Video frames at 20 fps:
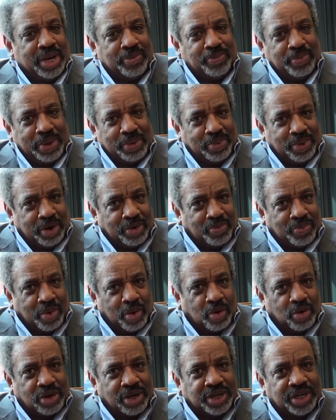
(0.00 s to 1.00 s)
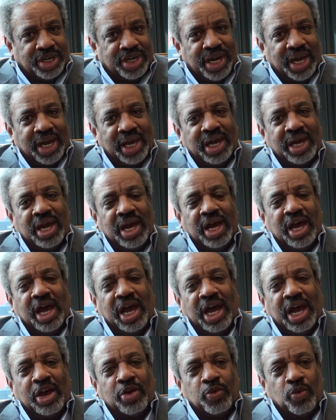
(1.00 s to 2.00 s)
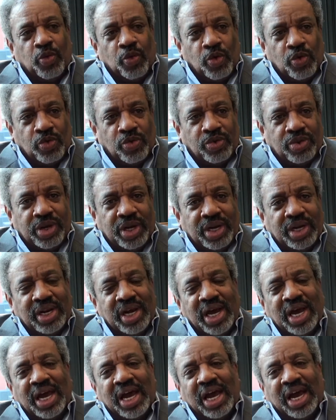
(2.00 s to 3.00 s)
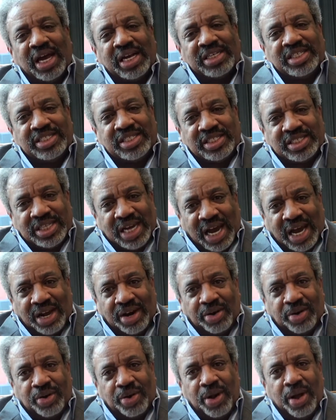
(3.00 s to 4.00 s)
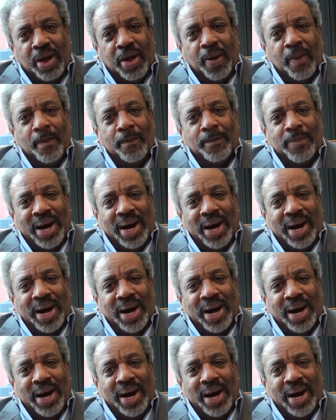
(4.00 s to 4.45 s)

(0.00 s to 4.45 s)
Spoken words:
Many people are broken today and wounded and shattered